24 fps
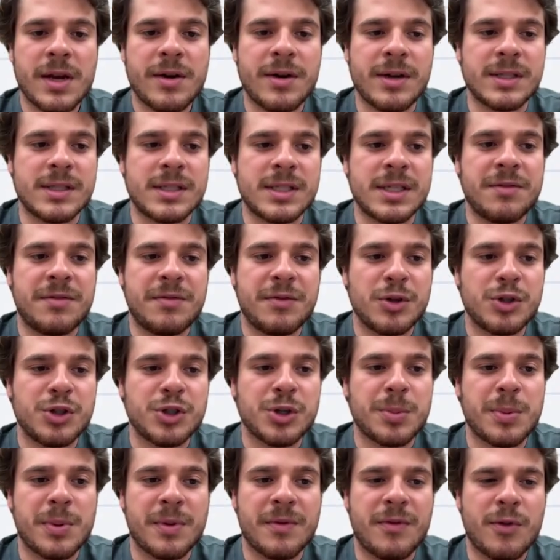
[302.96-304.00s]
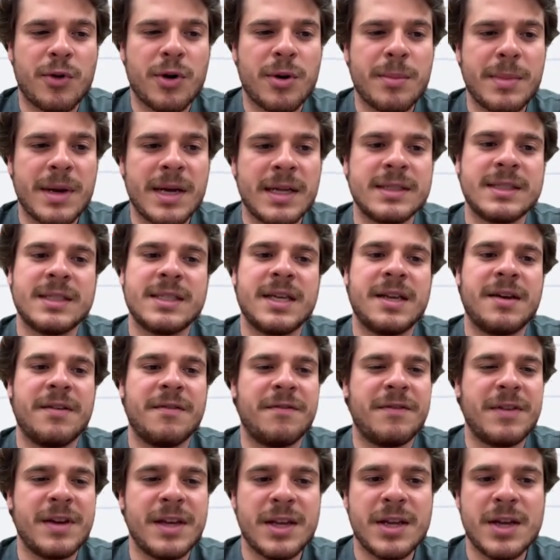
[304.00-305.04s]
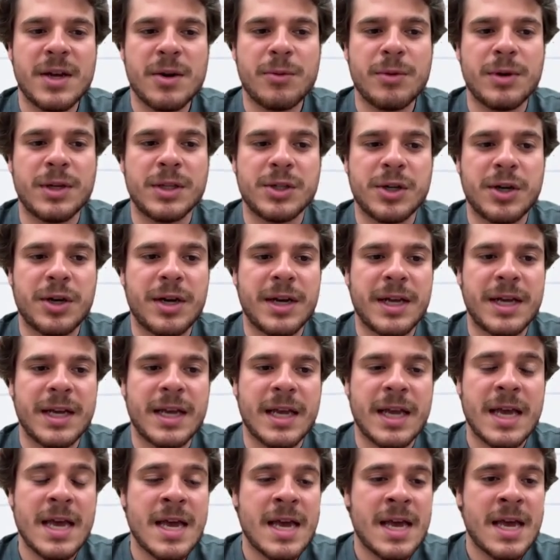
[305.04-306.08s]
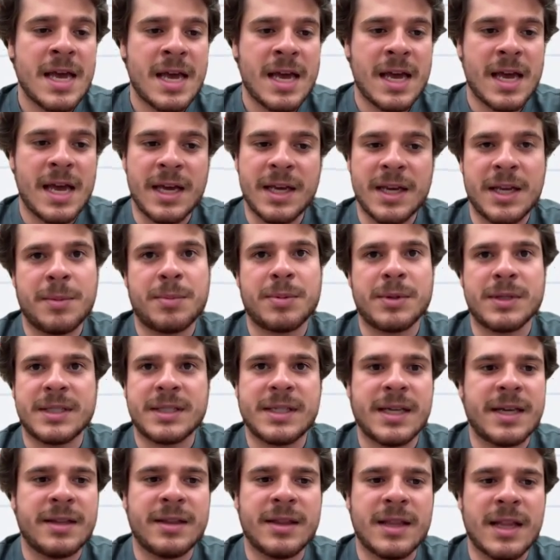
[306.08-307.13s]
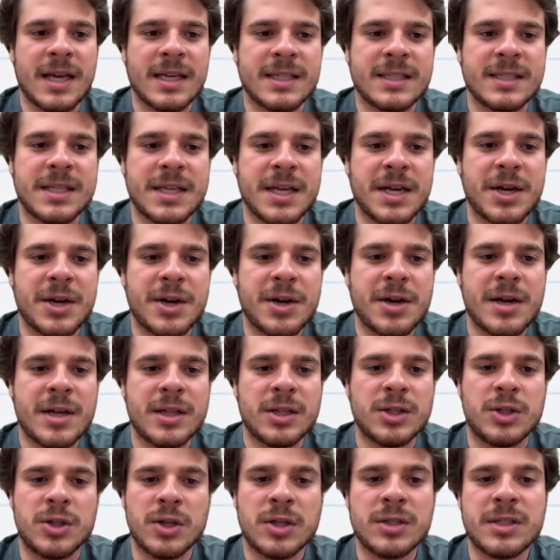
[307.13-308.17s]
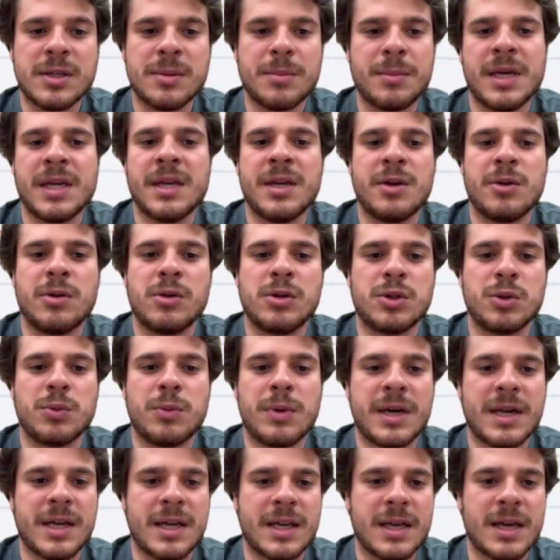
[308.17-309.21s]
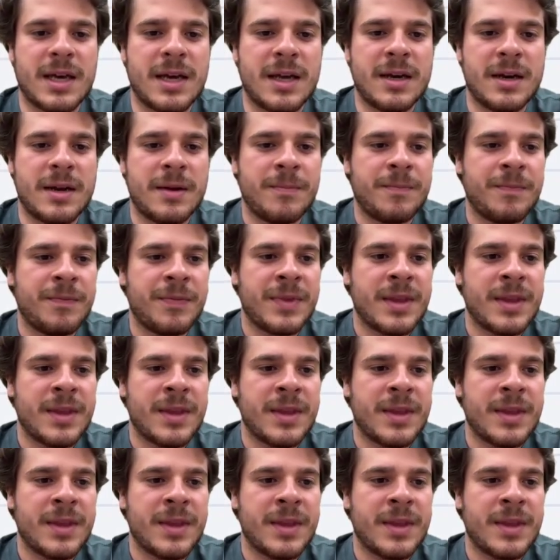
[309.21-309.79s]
guarantee future performance. NVIDIA returning 80% last year doesn't mean it'll do it again.